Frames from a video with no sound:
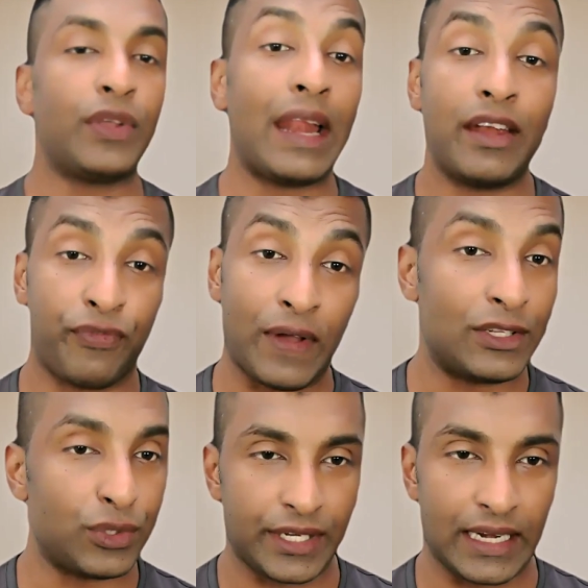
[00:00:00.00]
You can define
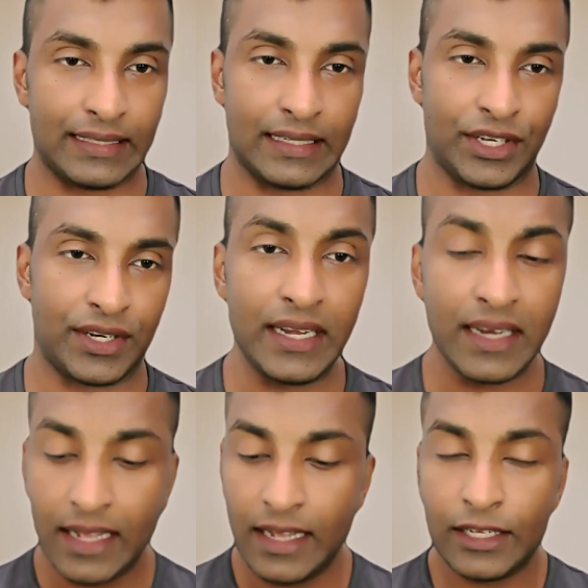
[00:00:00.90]
socialization,
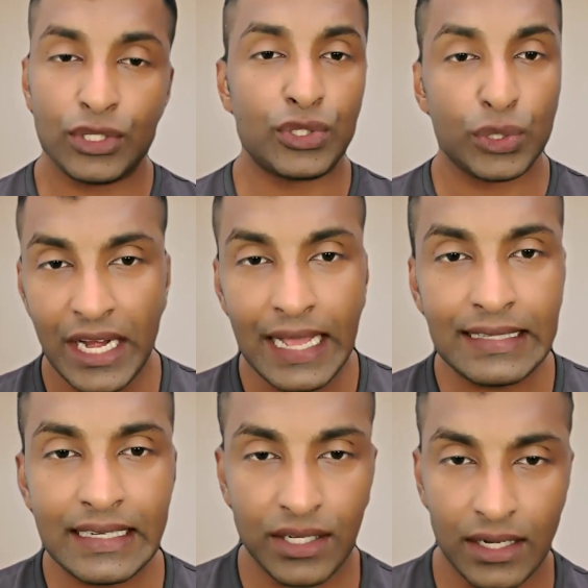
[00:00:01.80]
right? So
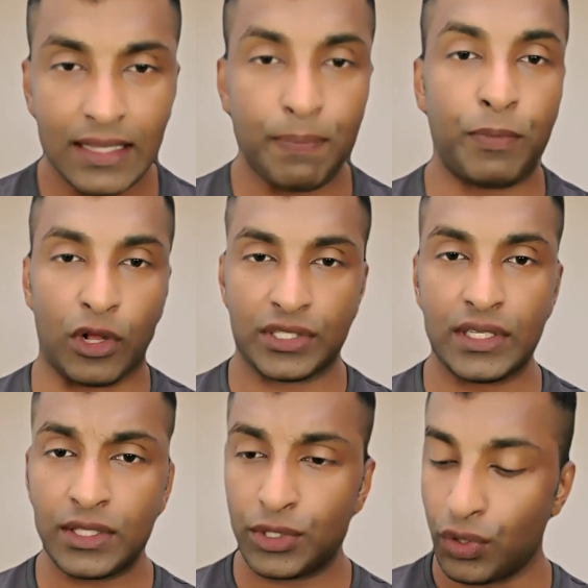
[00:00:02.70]
socialization is a
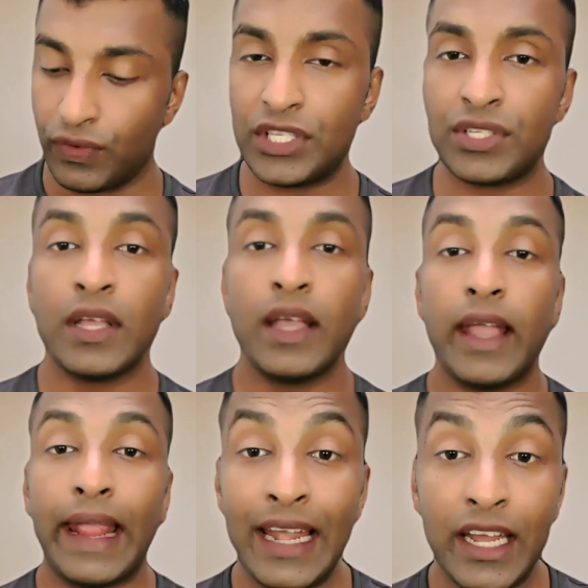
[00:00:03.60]
process through which
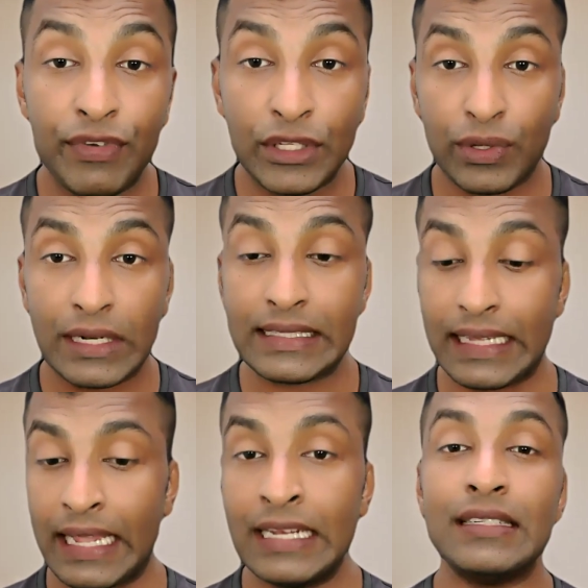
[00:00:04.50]
individuals
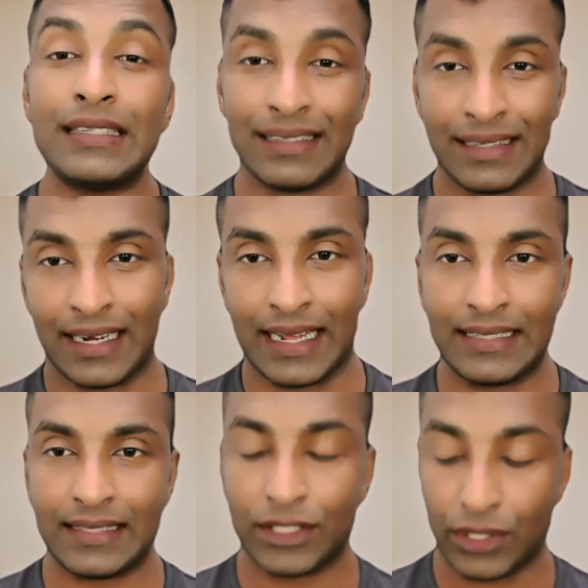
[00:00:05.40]

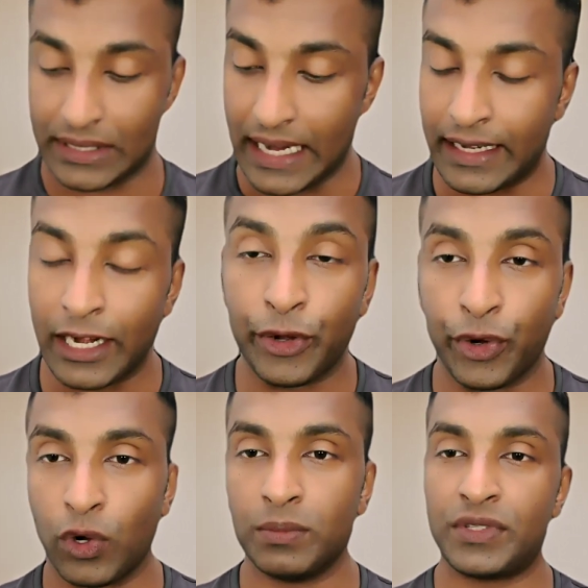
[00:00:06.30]
internalize the societal
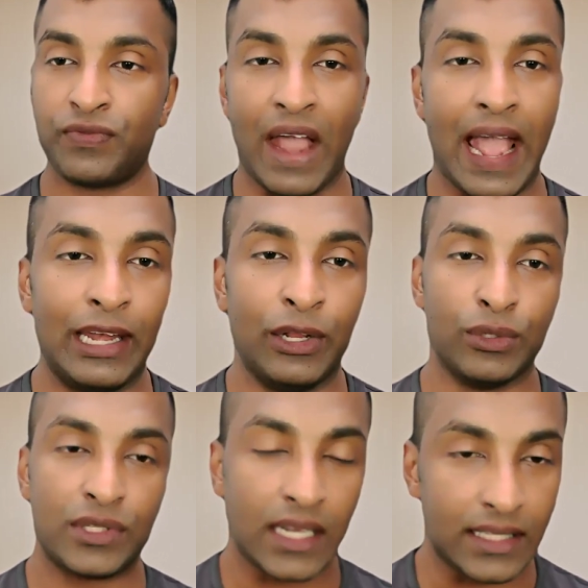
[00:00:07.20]
norms,
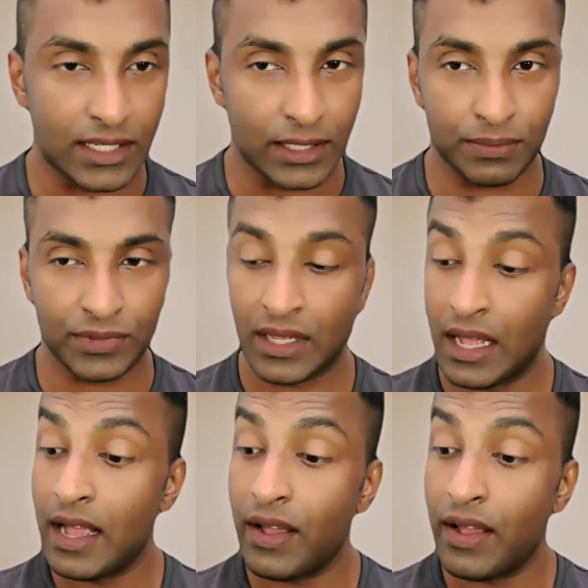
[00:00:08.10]
values, customs,